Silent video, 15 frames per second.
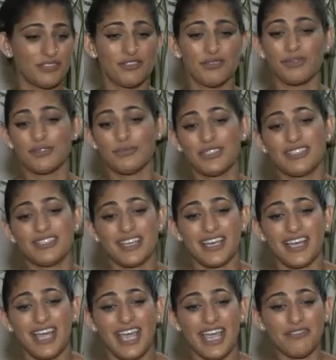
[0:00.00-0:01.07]
you know, with
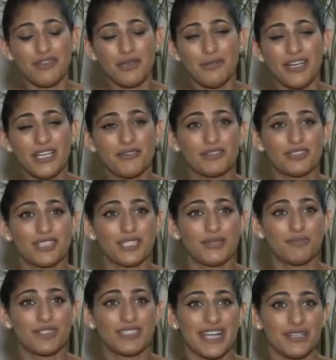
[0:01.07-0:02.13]
everybody who
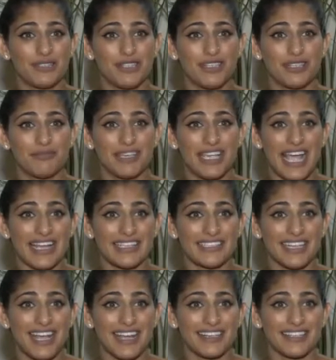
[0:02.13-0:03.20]
sees potential in me
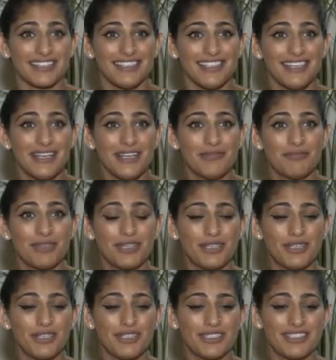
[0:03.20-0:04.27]
as an actor,
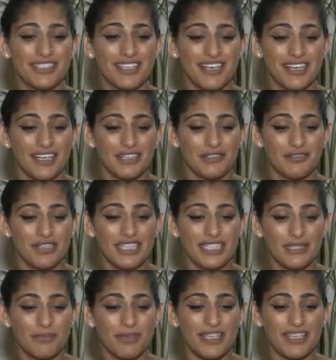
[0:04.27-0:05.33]
because
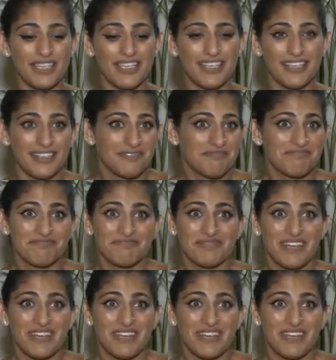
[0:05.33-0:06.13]
truly speaking,